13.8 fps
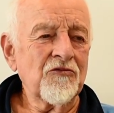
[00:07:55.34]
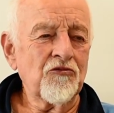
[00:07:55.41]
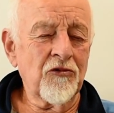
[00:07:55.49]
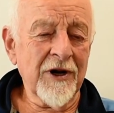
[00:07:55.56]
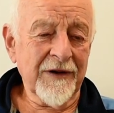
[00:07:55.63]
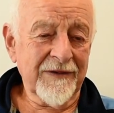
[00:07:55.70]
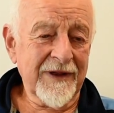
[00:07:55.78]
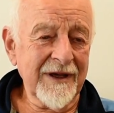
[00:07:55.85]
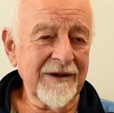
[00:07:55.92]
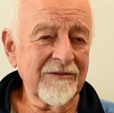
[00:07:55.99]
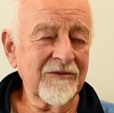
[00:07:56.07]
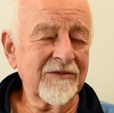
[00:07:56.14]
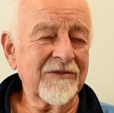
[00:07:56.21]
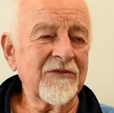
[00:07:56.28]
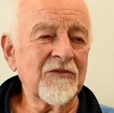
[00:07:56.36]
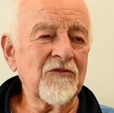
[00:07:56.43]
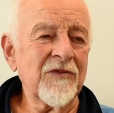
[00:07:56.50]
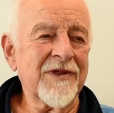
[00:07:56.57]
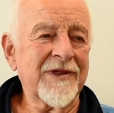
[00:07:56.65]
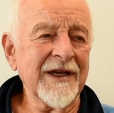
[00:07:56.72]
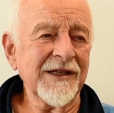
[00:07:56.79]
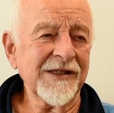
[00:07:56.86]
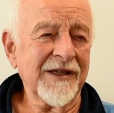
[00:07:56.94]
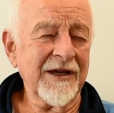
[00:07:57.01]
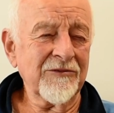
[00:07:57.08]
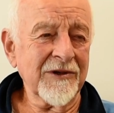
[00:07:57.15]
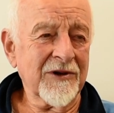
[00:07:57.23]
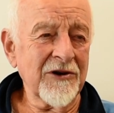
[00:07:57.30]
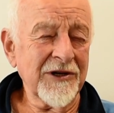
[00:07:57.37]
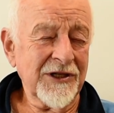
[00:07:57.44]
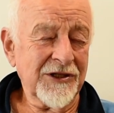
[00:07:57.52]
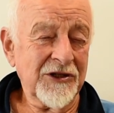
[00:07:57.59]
one of the things they were going to